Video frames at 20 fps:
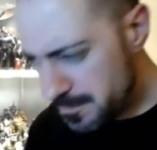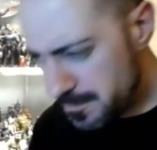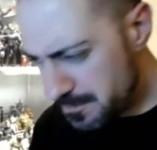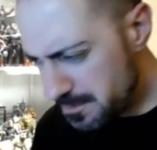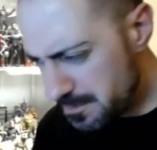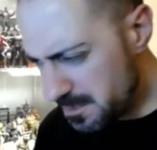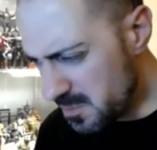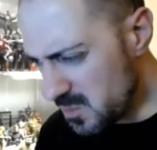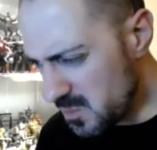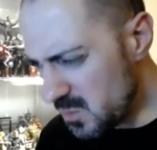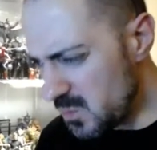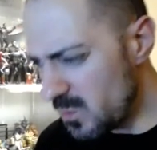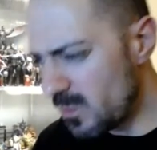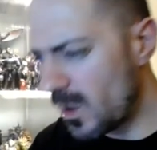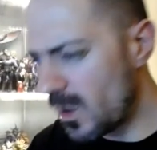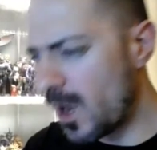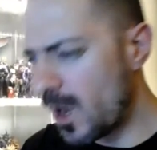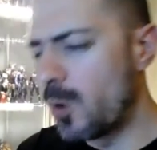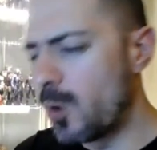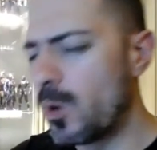I
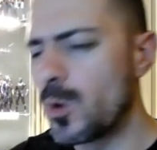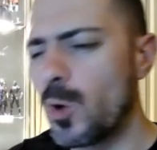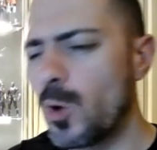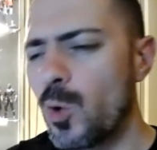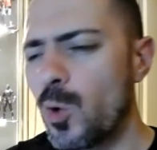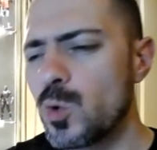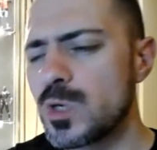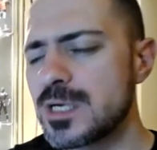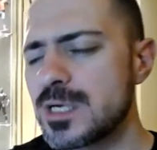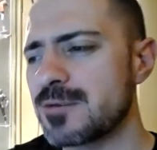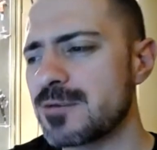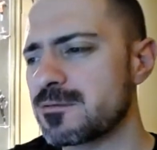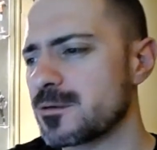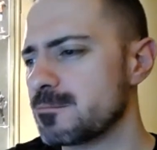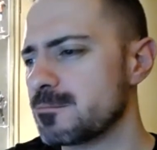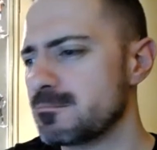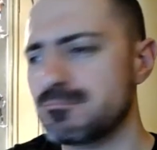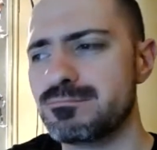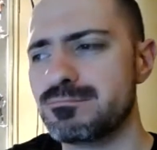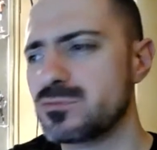want all the
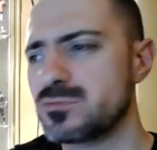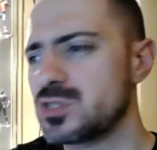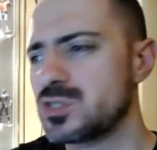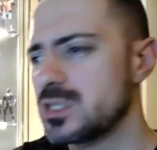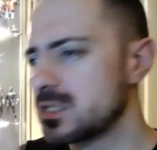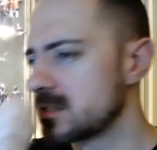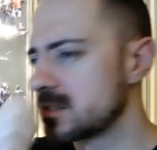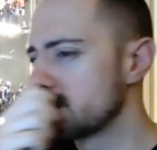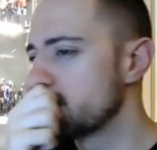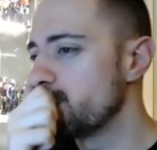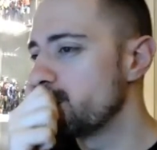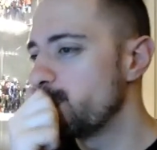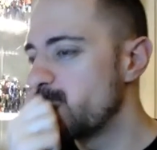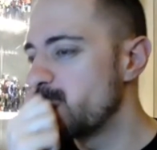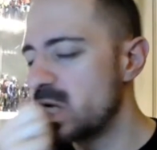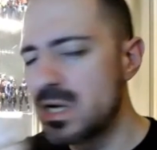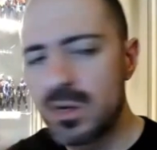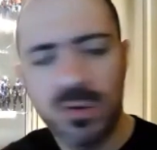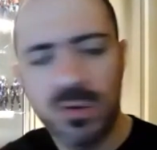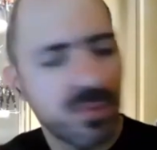different. Just
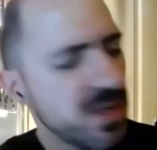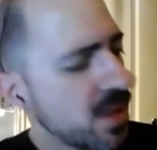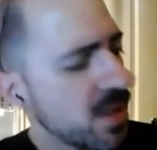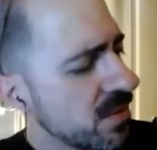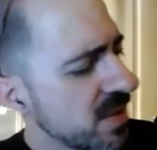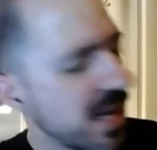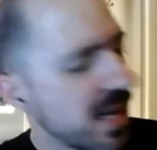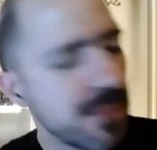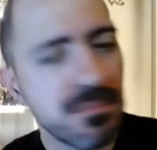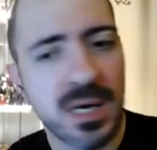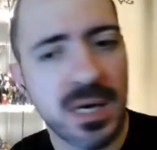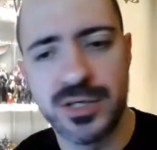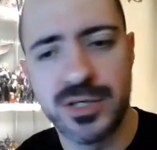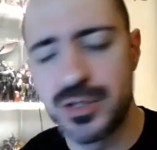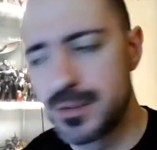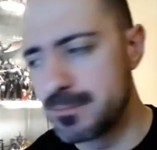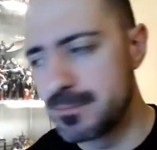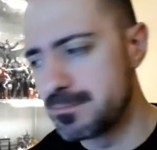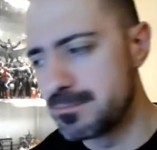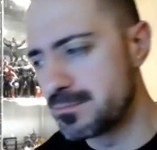you know what we don't get much.